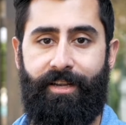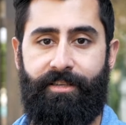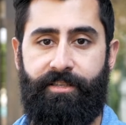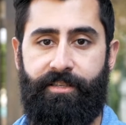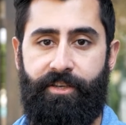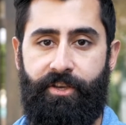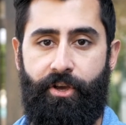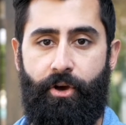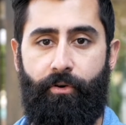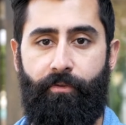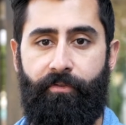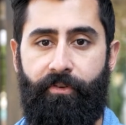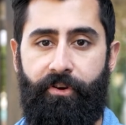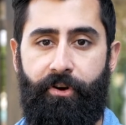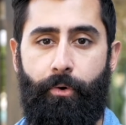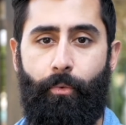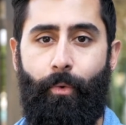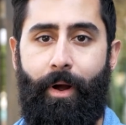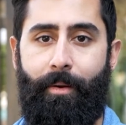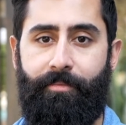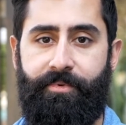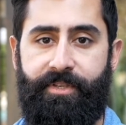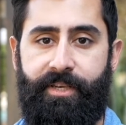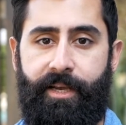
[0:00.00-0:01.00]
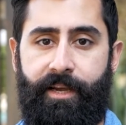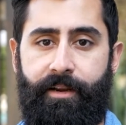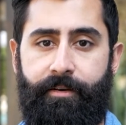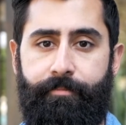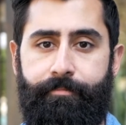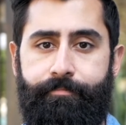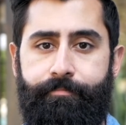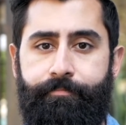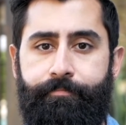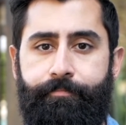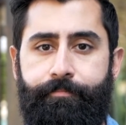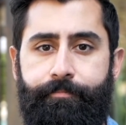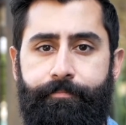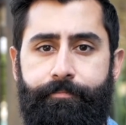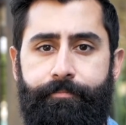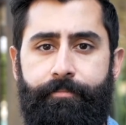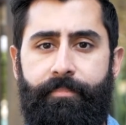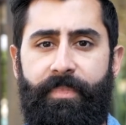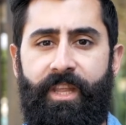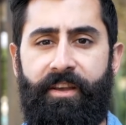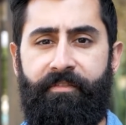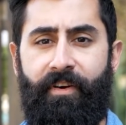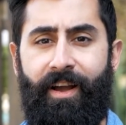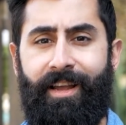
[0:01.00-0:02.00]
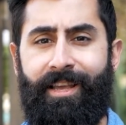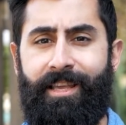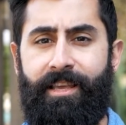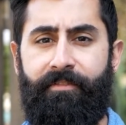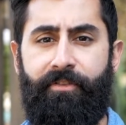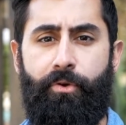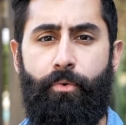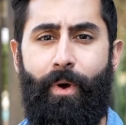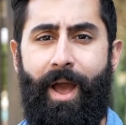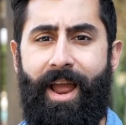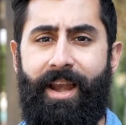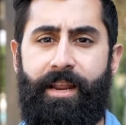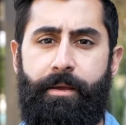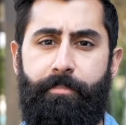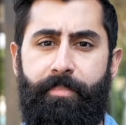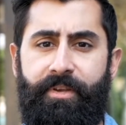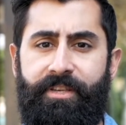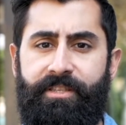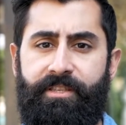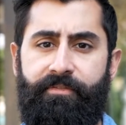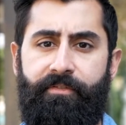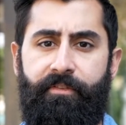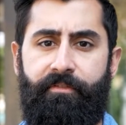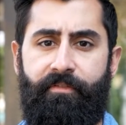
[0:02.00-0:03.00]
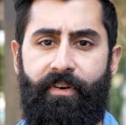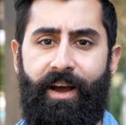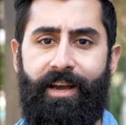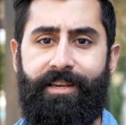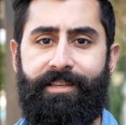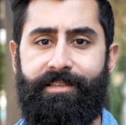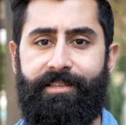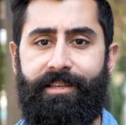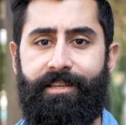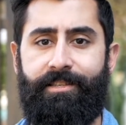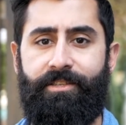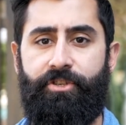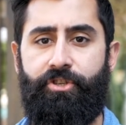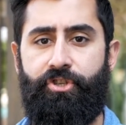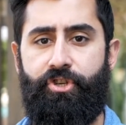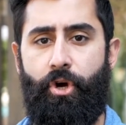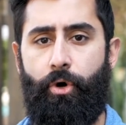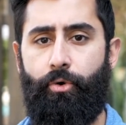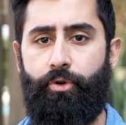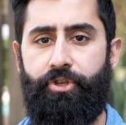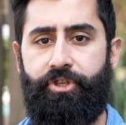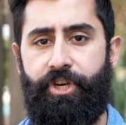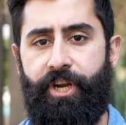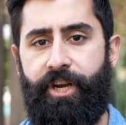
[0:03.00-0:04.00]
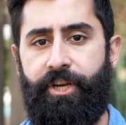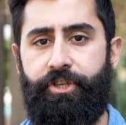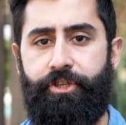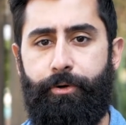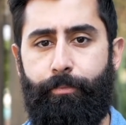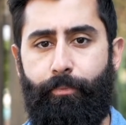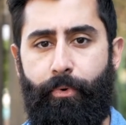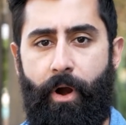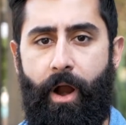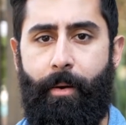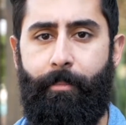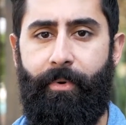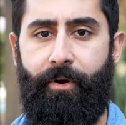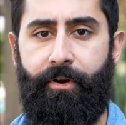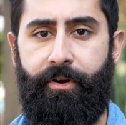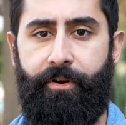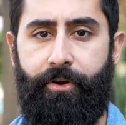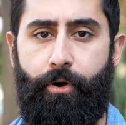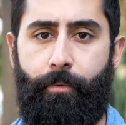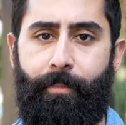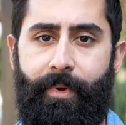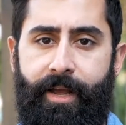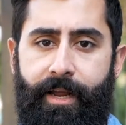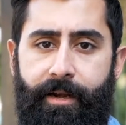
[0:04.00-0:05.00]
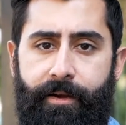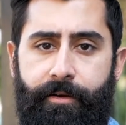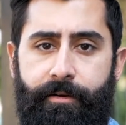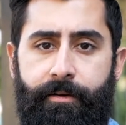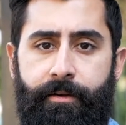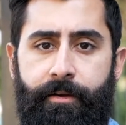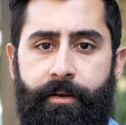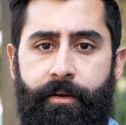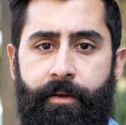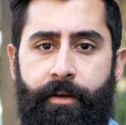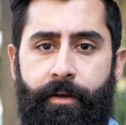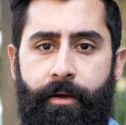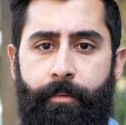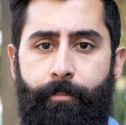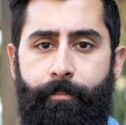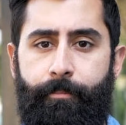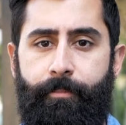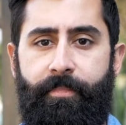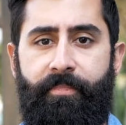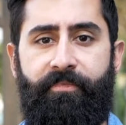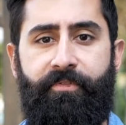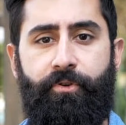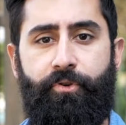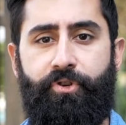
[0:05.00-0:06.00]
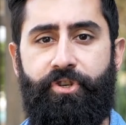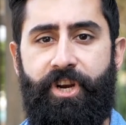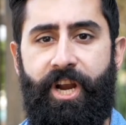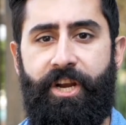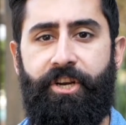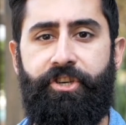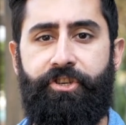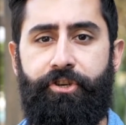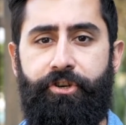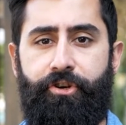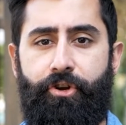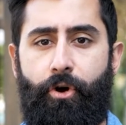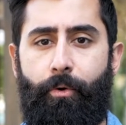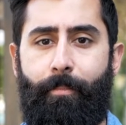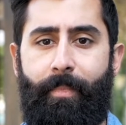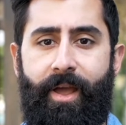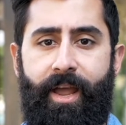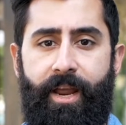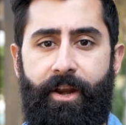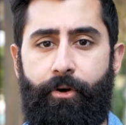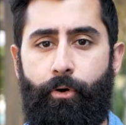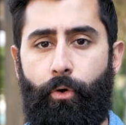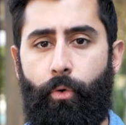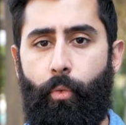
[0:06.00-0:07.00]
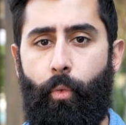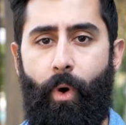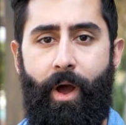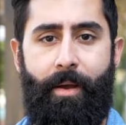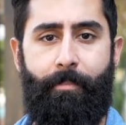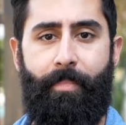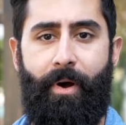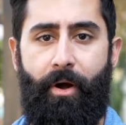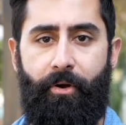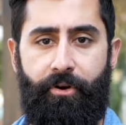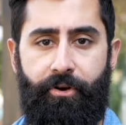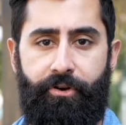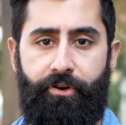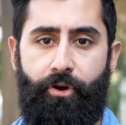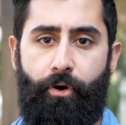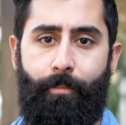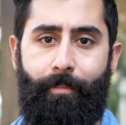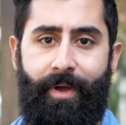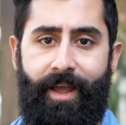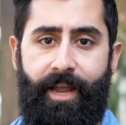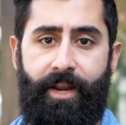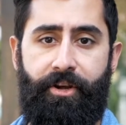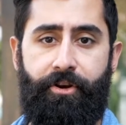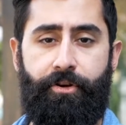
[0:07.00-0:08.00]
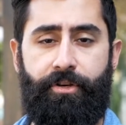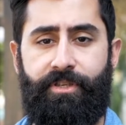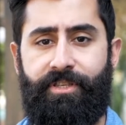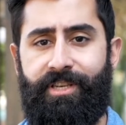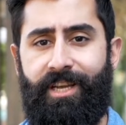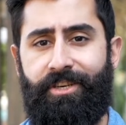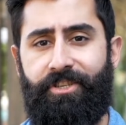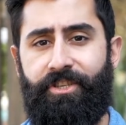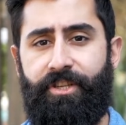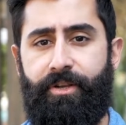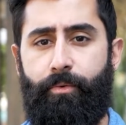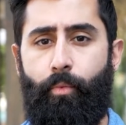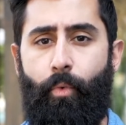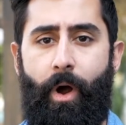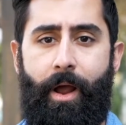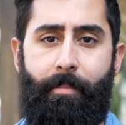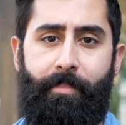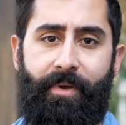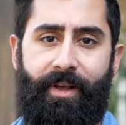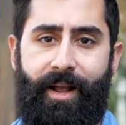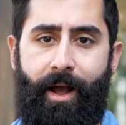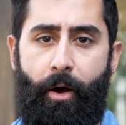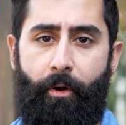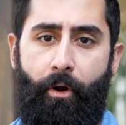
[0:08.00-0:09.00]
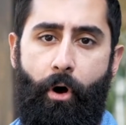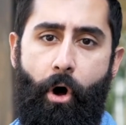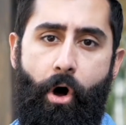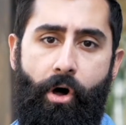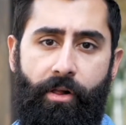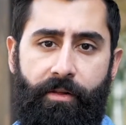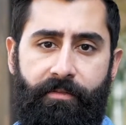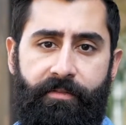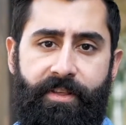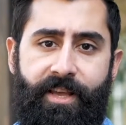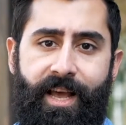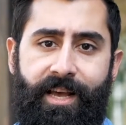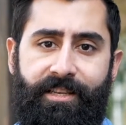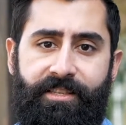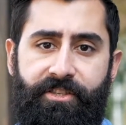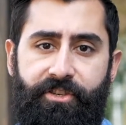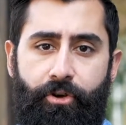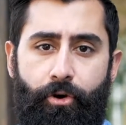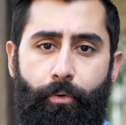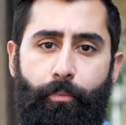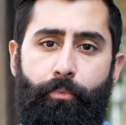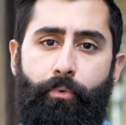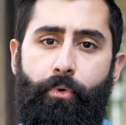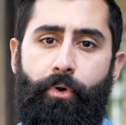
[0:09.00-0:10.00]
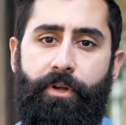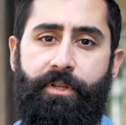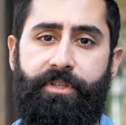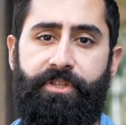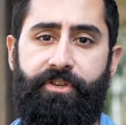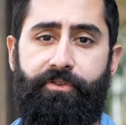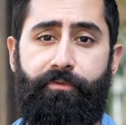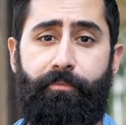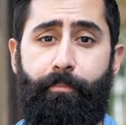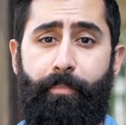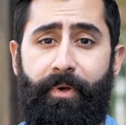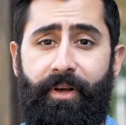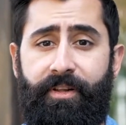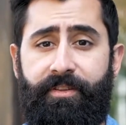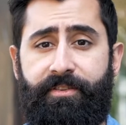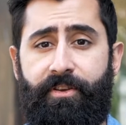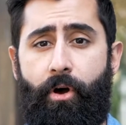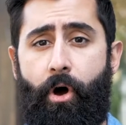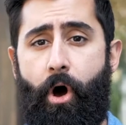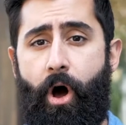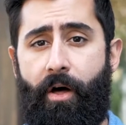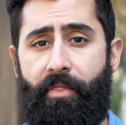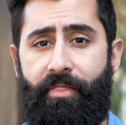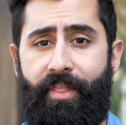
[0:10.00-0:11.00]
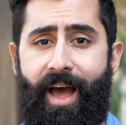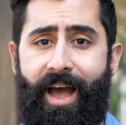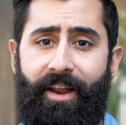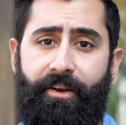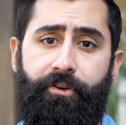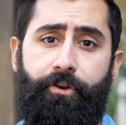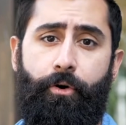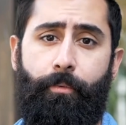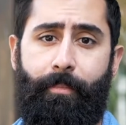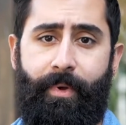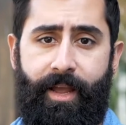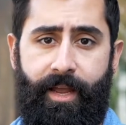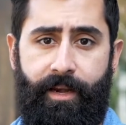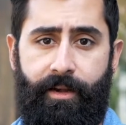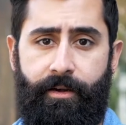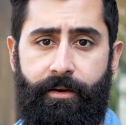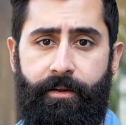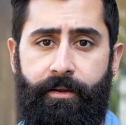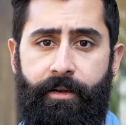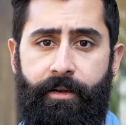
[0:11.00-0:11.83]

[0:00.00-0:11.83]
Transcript: SEO for your website. If I can give you any piece of advice, it's don't change your primary domain. If you change your domain or wipe out your domain, you're essentially wiping out all of the SEO points you've built on that domain.